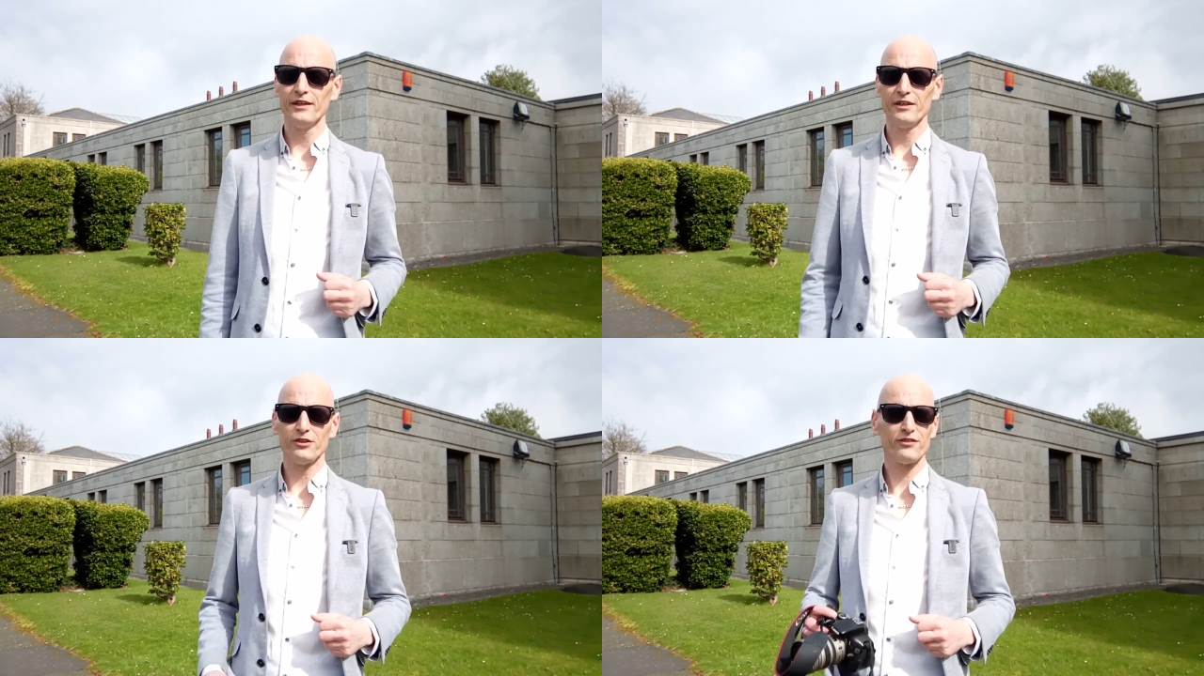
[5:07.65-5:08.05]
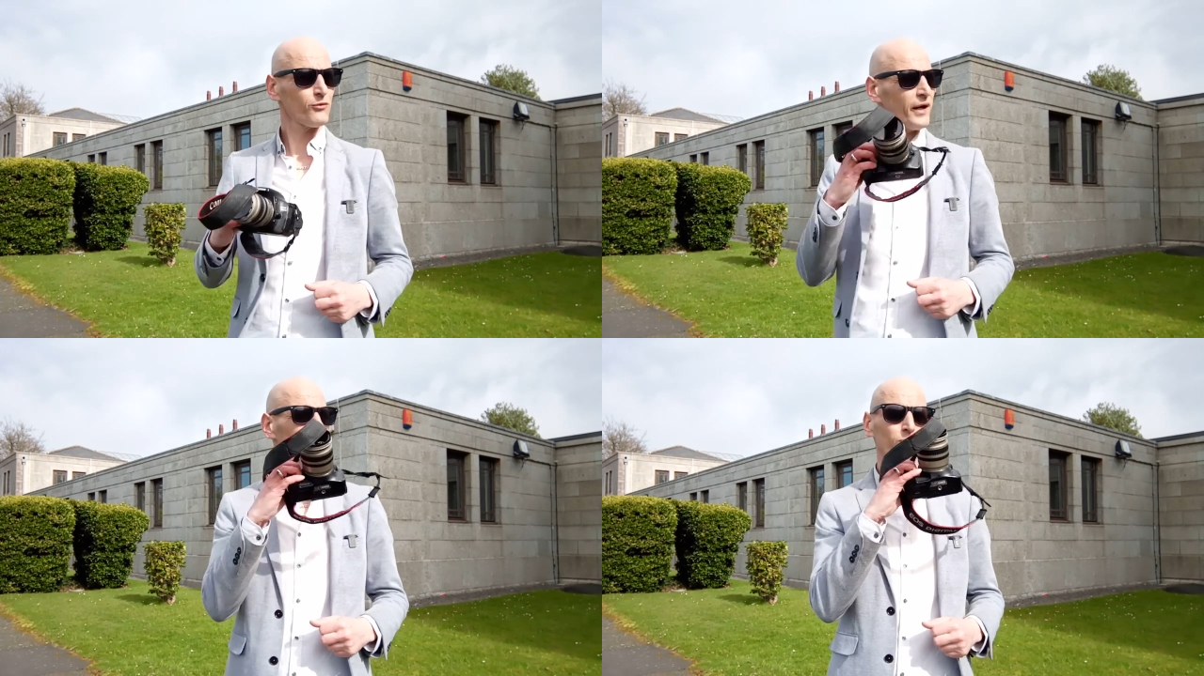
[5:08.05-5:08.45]
Just the
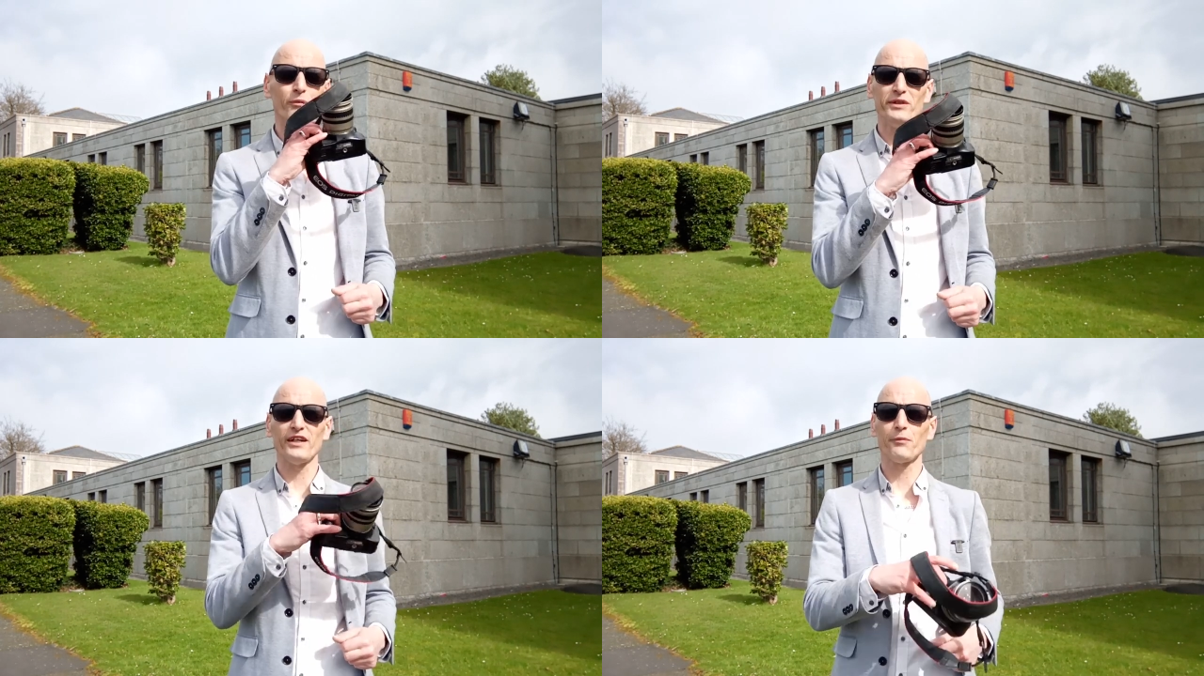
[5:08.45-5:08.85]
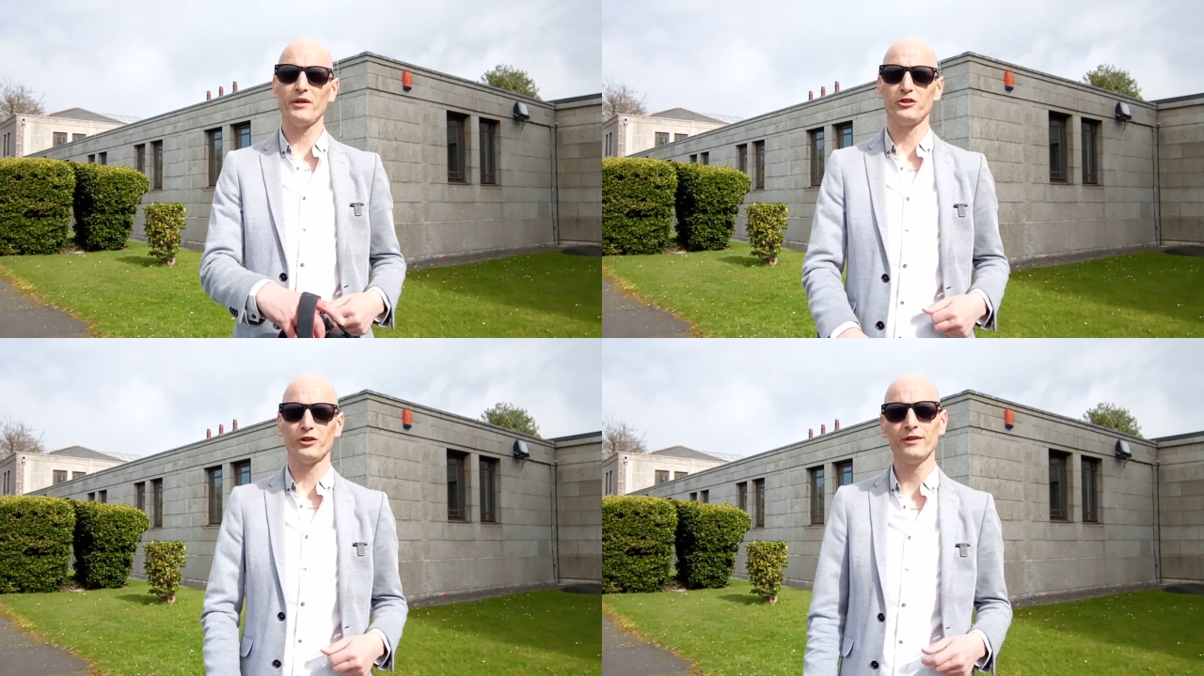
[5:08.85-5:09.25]
way when we take a
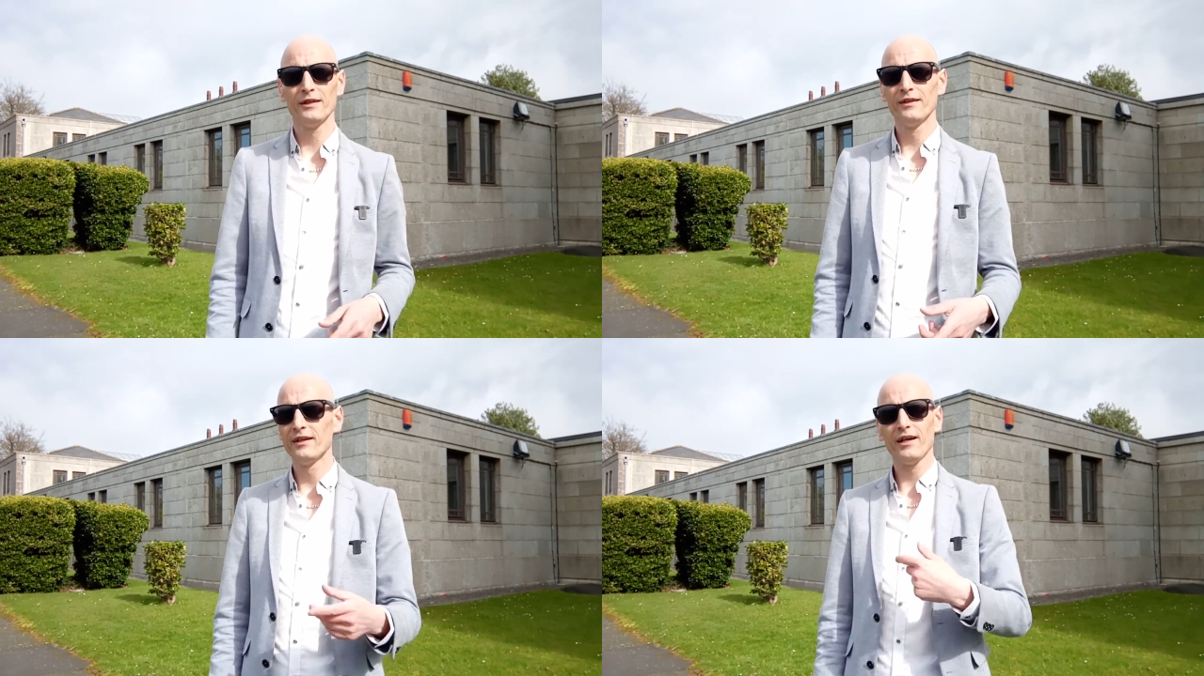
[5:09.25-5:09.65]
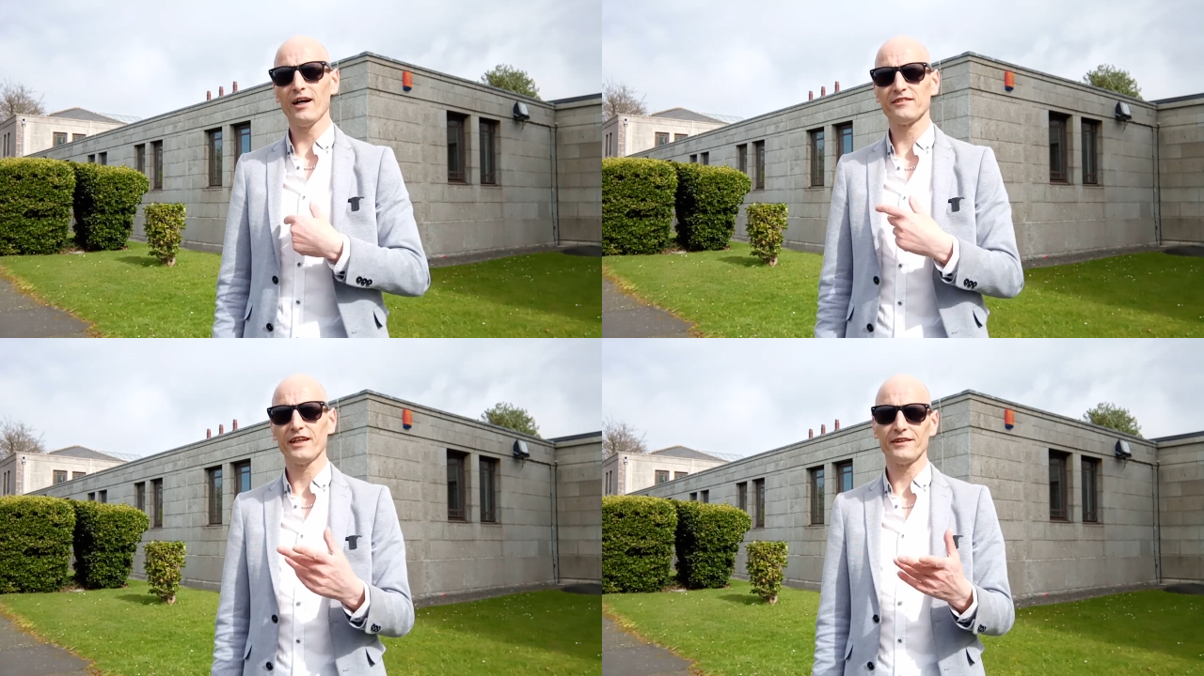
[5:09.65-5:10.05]
picture, I'll
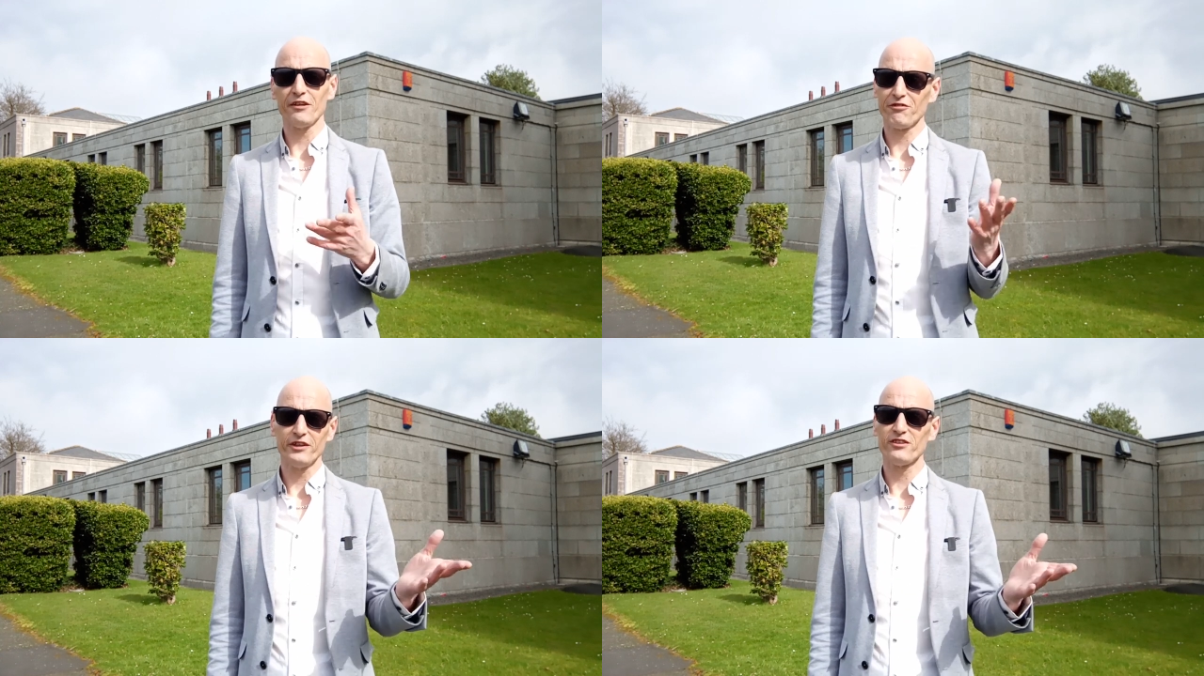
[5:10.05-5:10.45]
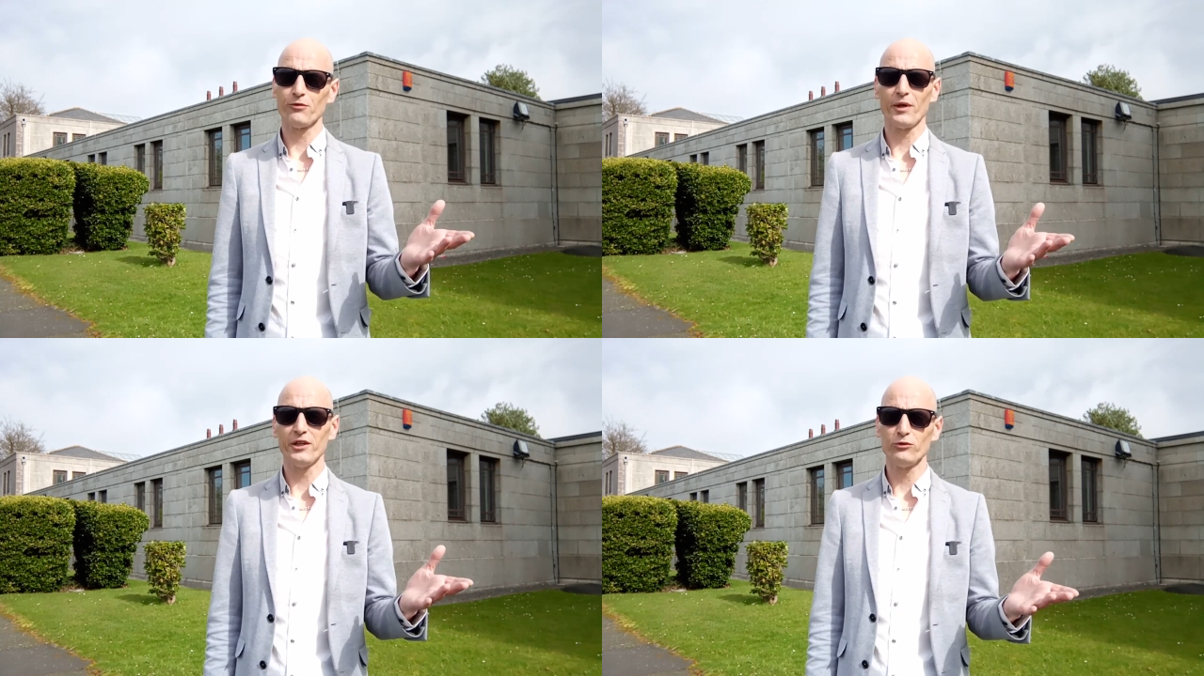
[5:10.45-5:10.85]
take it differently to the
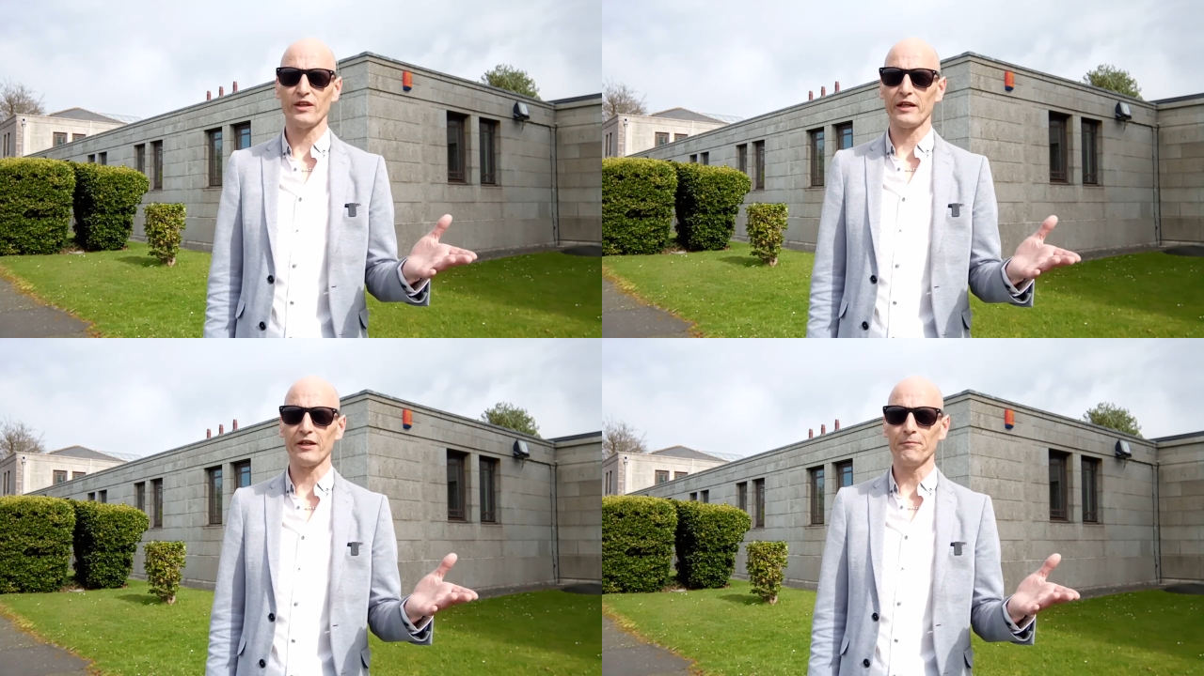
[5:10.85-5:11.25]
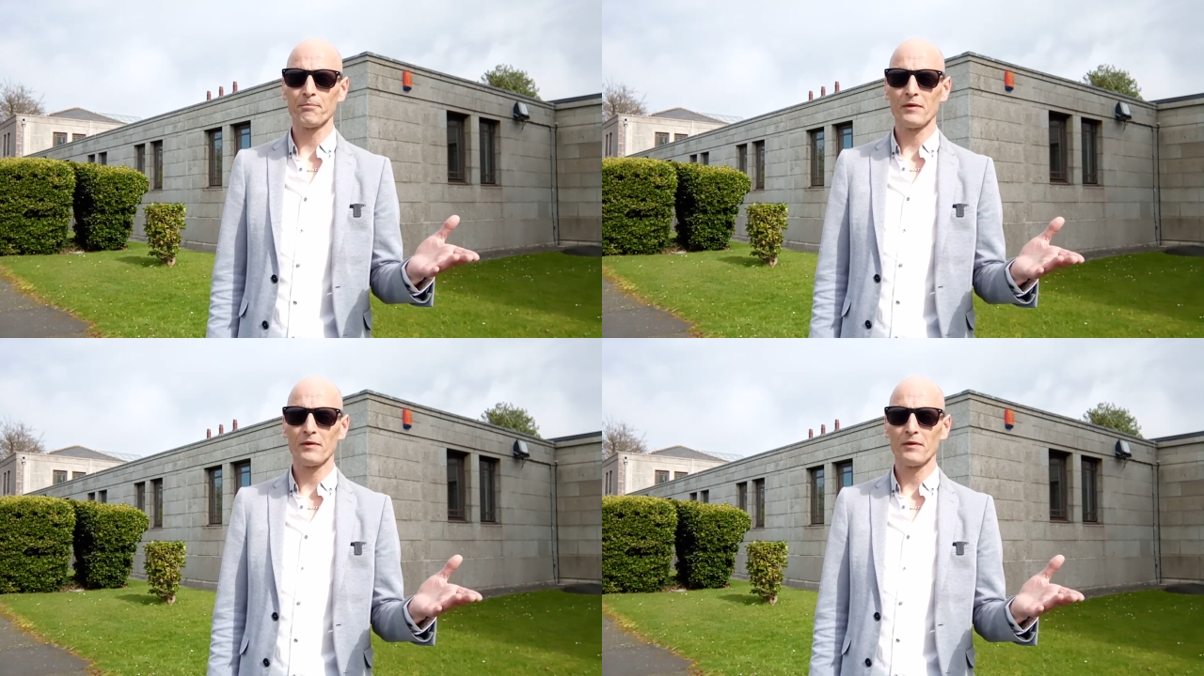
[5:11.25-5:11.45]
way you take it.